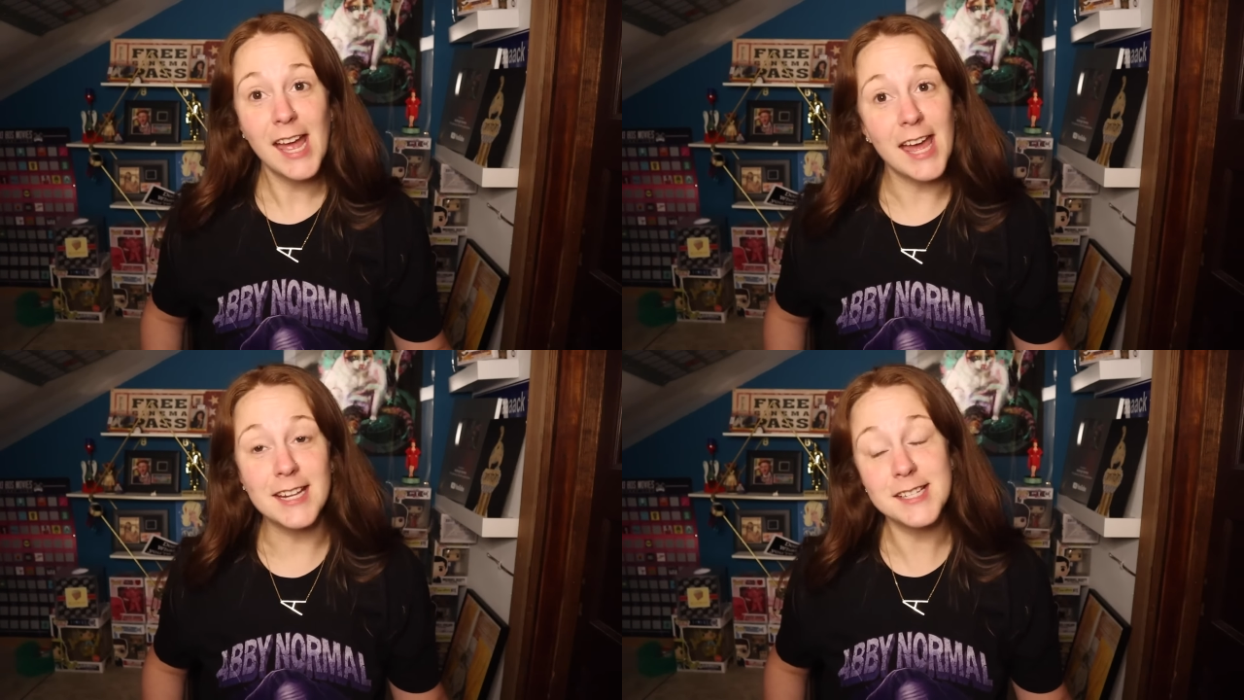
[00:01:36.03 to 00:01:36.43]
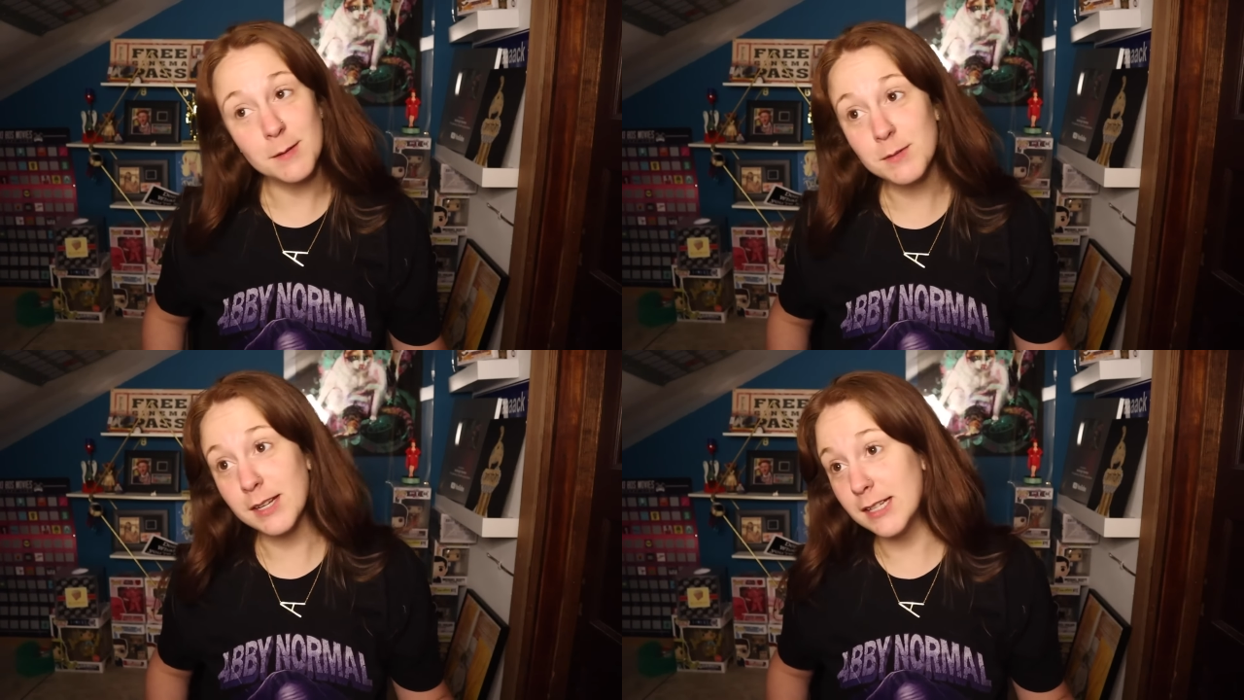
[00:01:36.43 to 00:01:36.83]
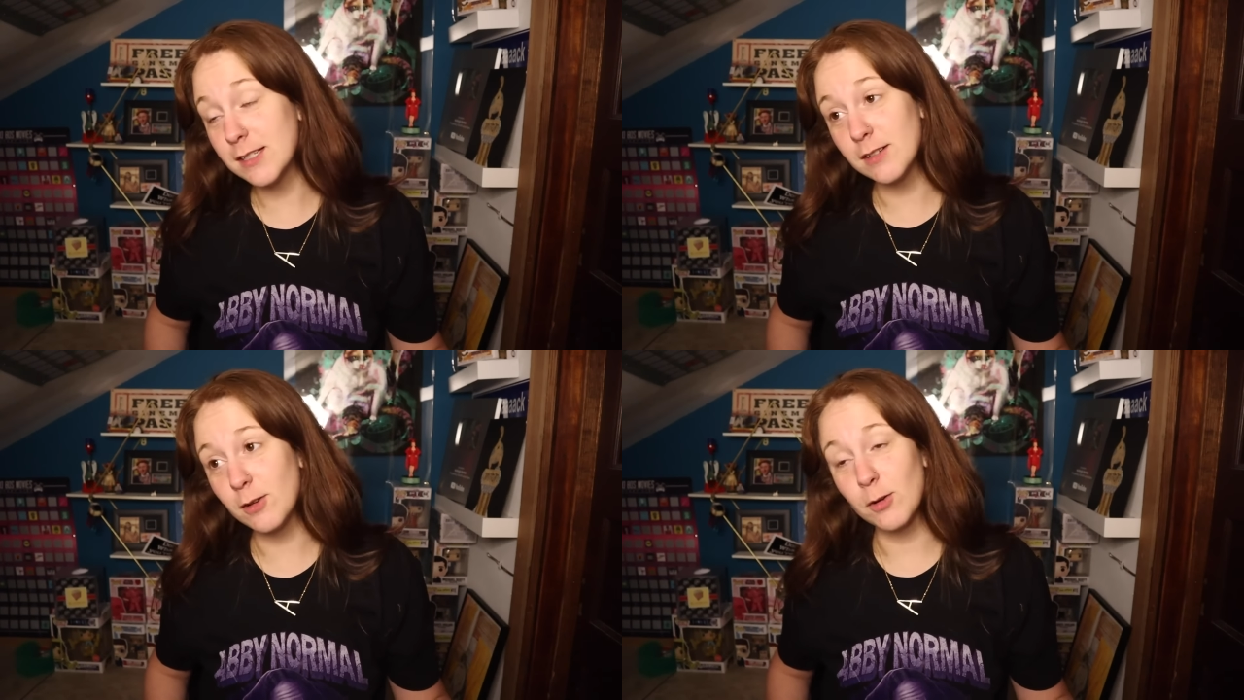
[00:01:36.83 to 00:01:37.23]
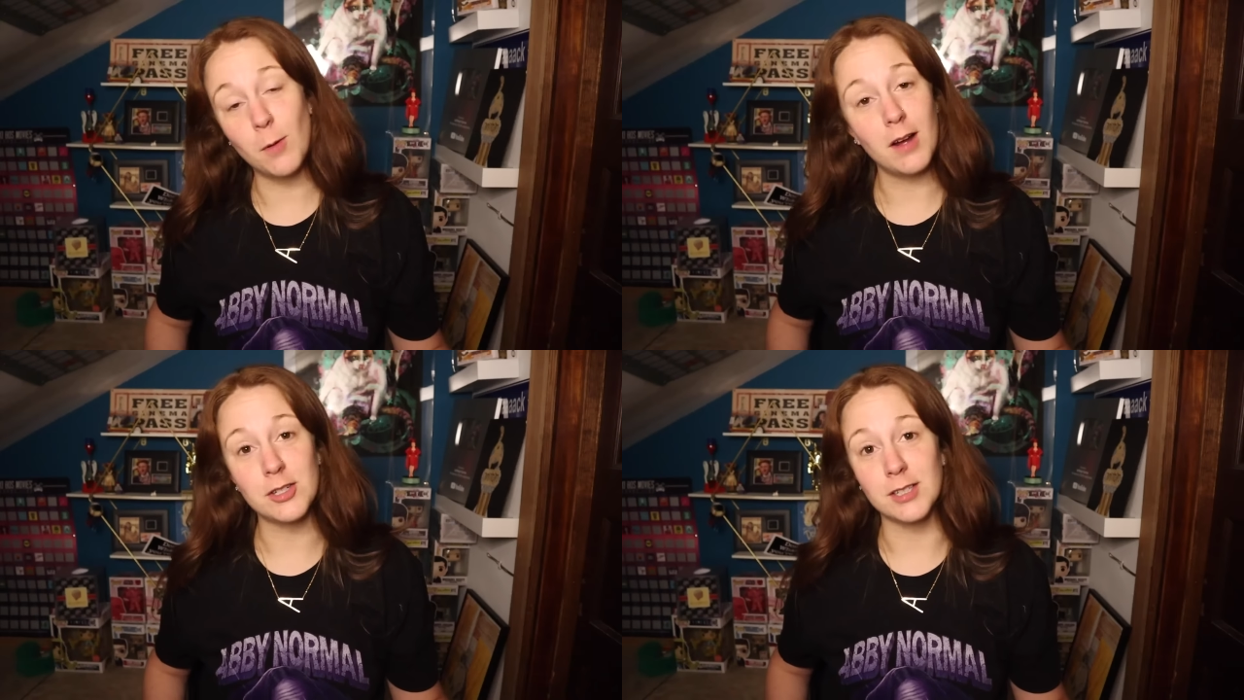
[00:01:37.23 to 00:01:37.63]
and it seems like he's going to go to
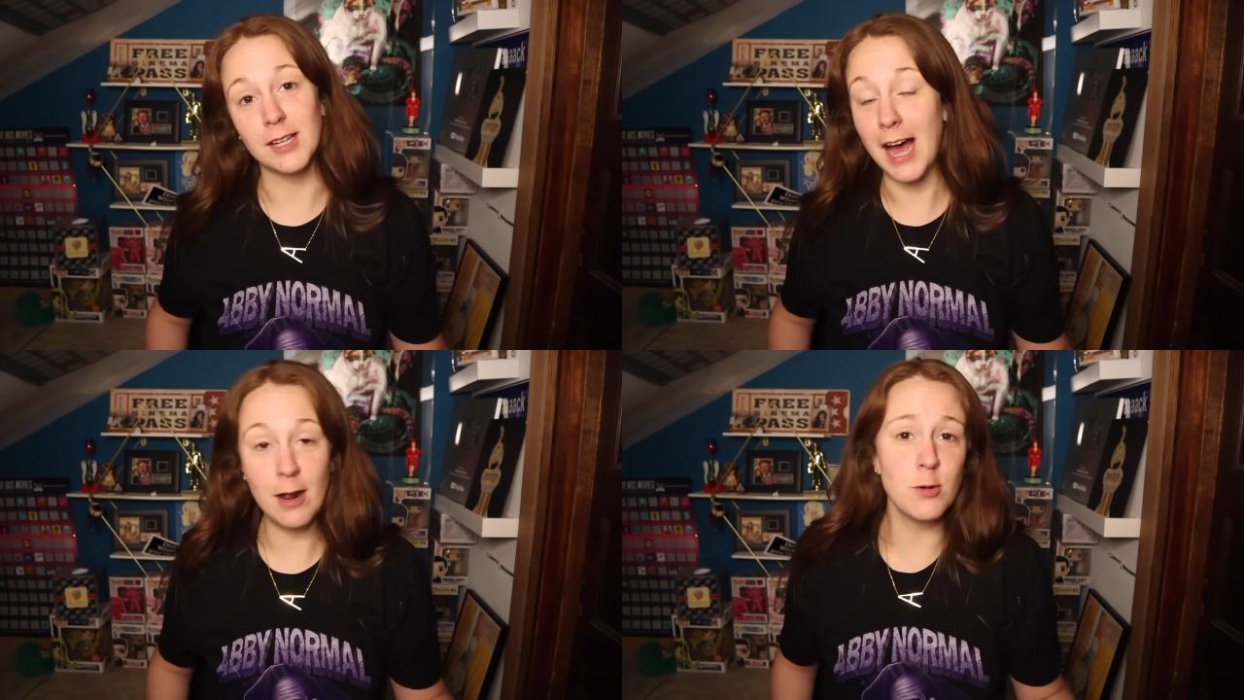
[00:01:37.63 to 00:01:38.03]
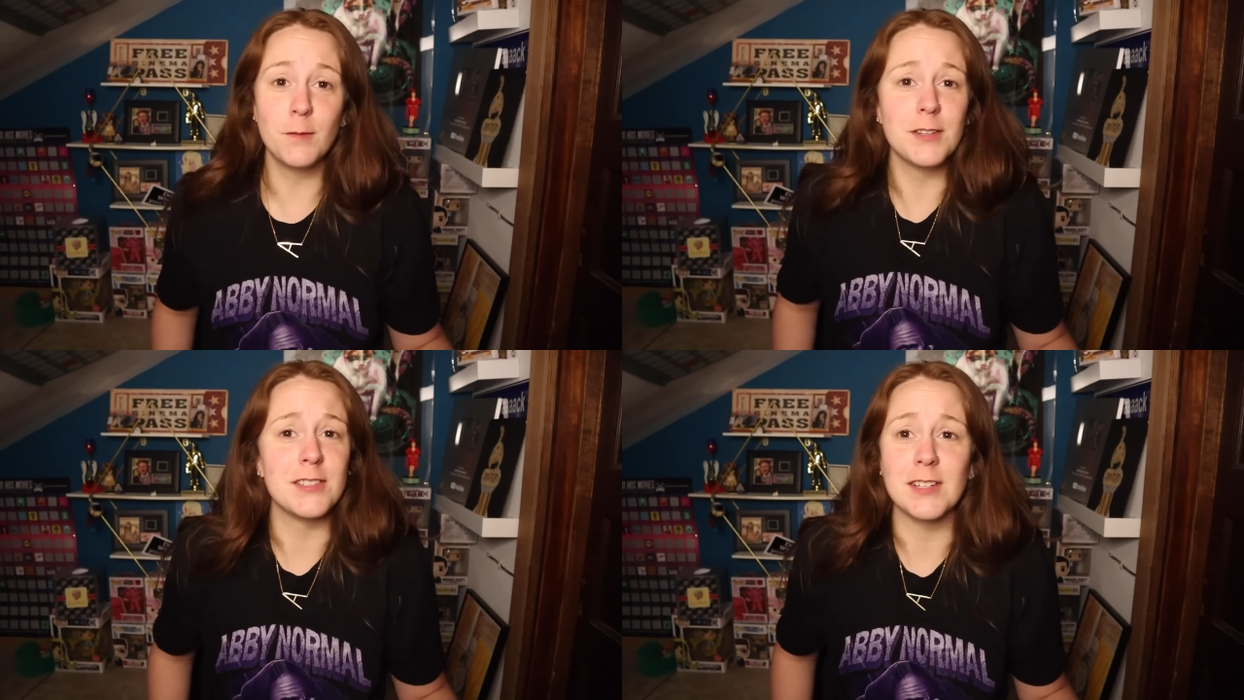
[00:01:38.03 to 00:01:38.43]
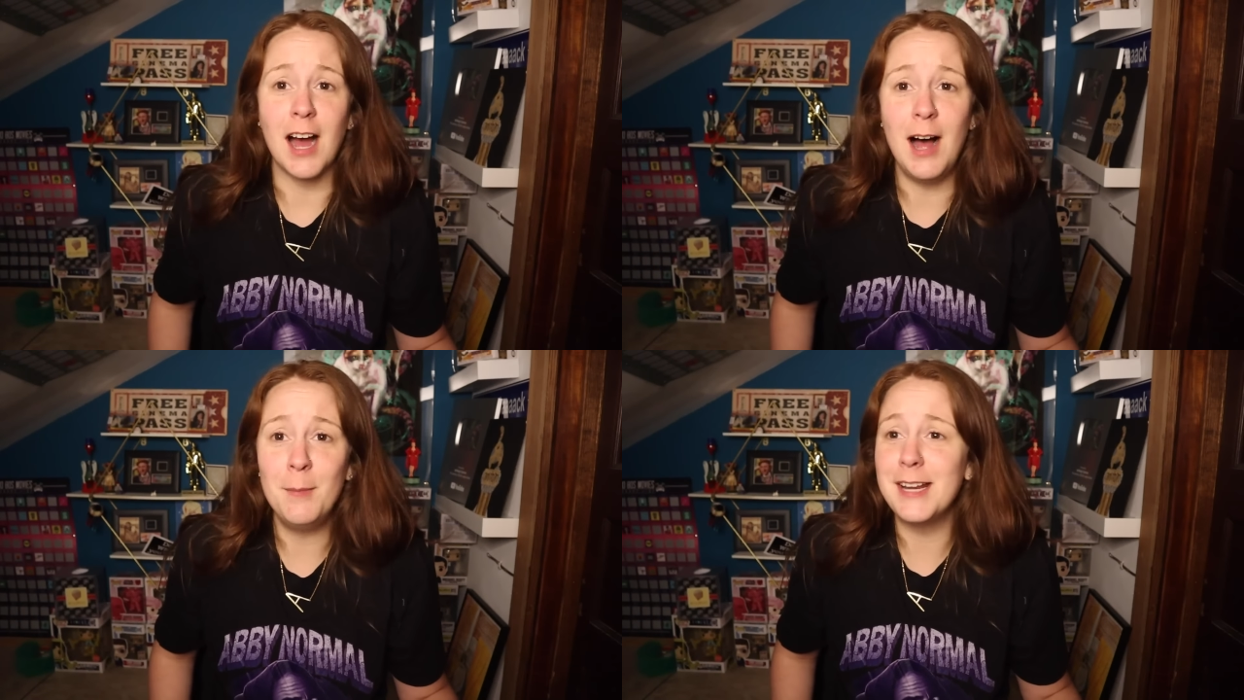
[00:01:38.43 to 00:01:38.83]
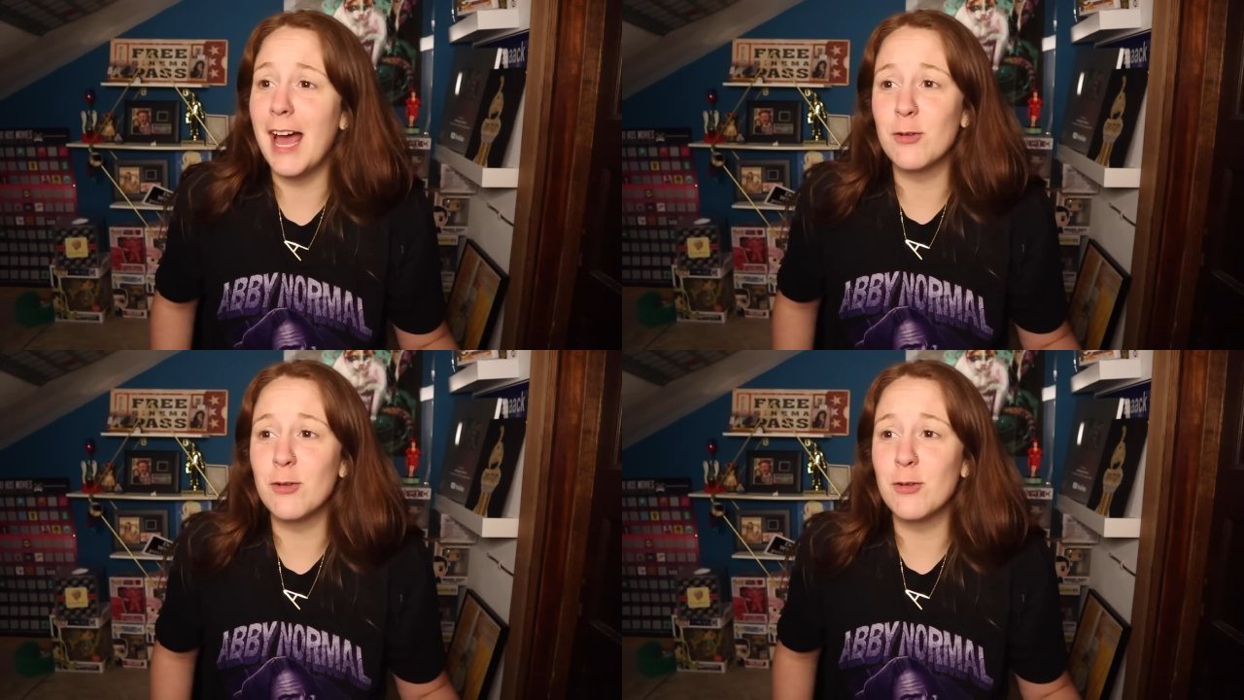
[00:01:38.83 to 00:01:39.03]
Washington. I don't know if this is a comedy.